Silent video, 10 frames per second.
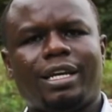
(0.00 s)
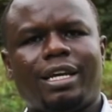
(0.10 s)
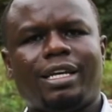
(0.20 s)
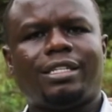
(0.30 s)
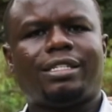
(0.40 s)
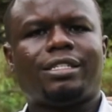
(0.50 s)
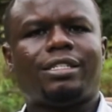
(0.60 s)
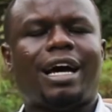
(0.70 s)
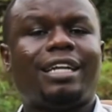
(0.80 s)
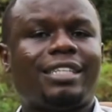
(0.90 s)

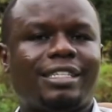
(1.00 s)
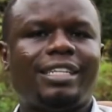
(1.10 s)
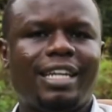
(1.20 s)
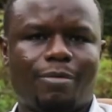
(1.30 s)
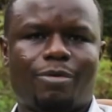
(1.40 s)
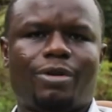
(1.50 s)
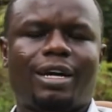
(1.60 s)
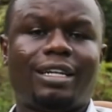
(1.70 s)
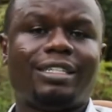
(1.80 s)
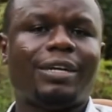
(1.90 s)
is unsustainable,
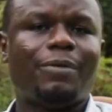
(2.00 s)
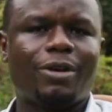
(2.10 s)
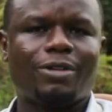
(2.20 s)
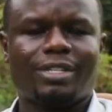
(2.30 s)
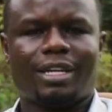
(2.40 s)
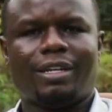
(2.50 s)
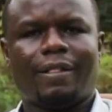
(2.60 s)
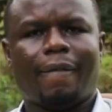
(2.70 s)
and it's our concern.